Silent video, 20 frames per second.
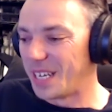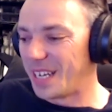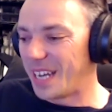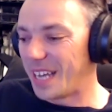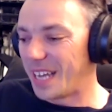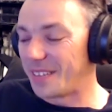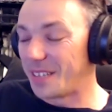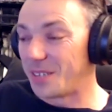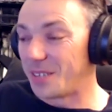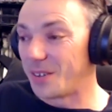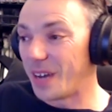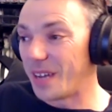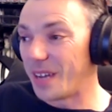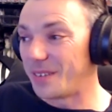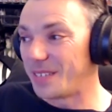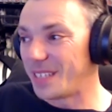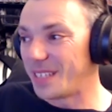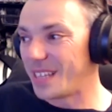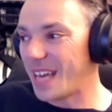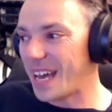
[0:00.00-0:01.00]
and then not
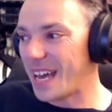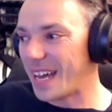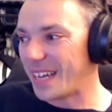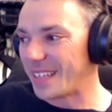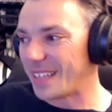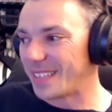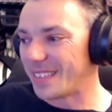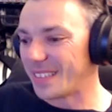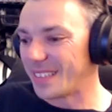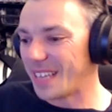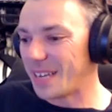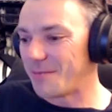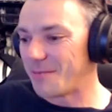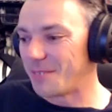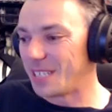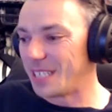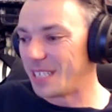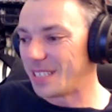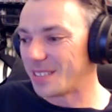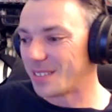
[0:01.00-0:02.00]
only that. They
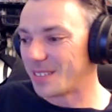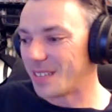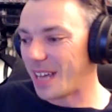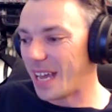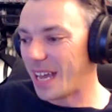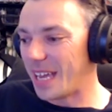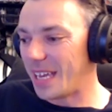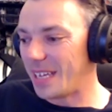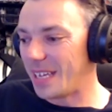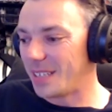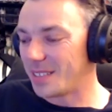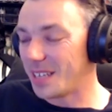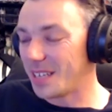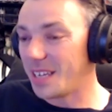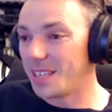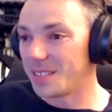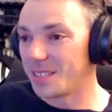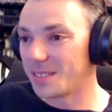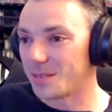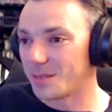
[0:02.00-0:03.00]
released a
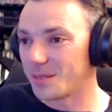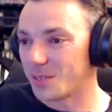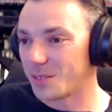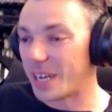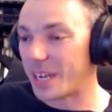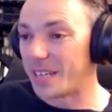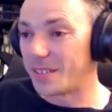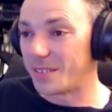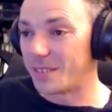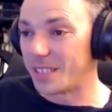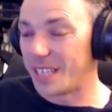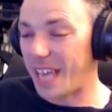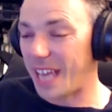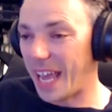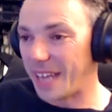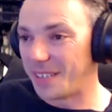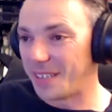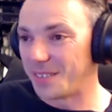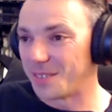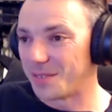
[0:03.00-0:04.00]
teaser trailer at the
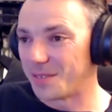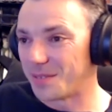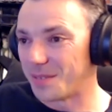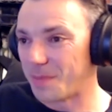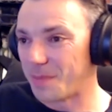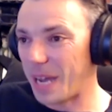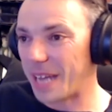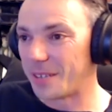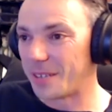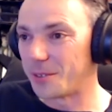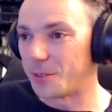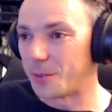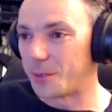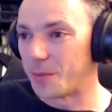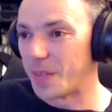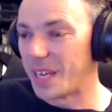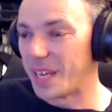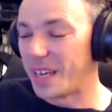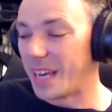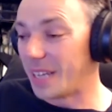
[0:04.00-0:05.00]
end of the
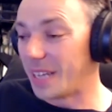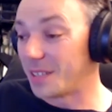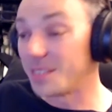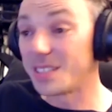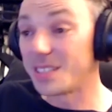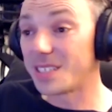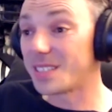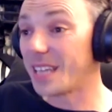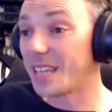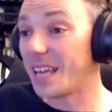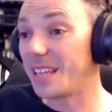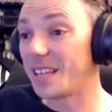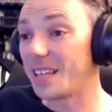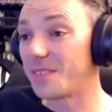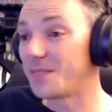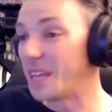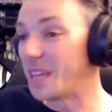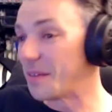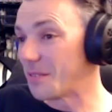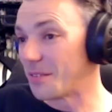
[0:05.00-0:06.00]
panel, and to this day,
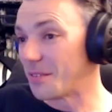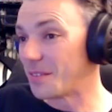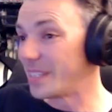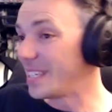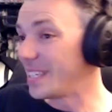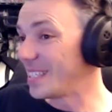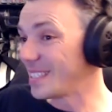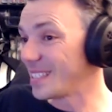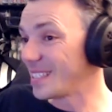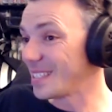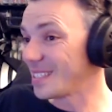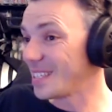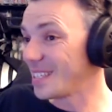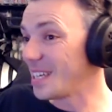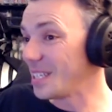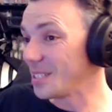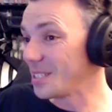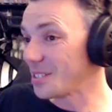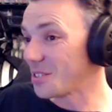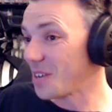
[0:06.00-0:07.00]
they've never released this
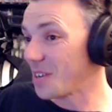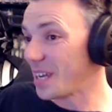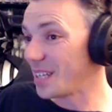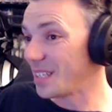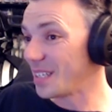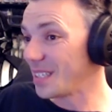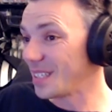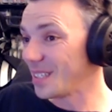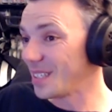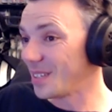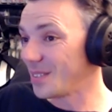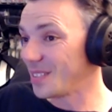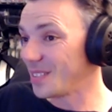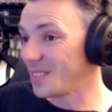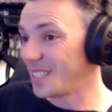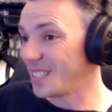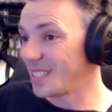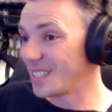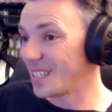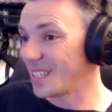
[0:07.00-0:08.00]
teaser trailer on
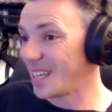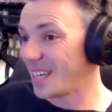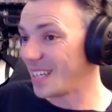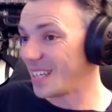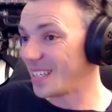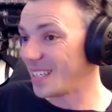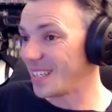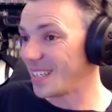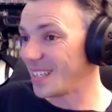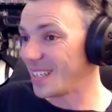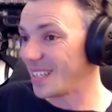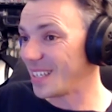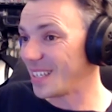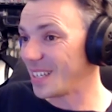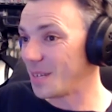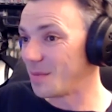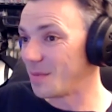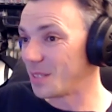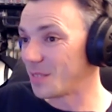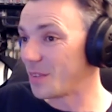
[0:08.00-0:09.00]
the internet.
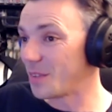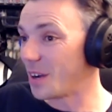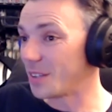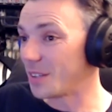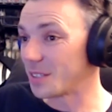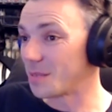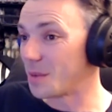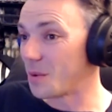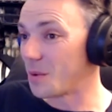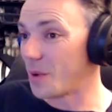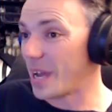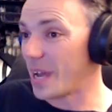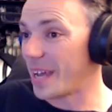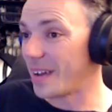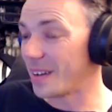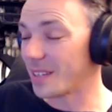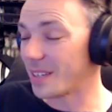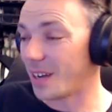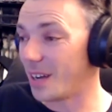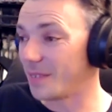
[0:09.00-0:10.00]
Um, as far as I'm
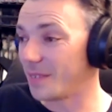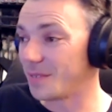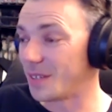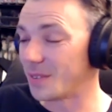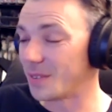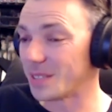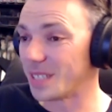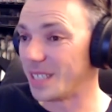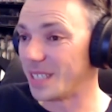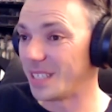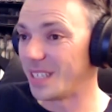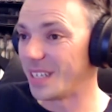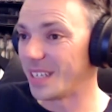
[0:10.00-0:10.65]
aware, I, have oh, never wow. seen it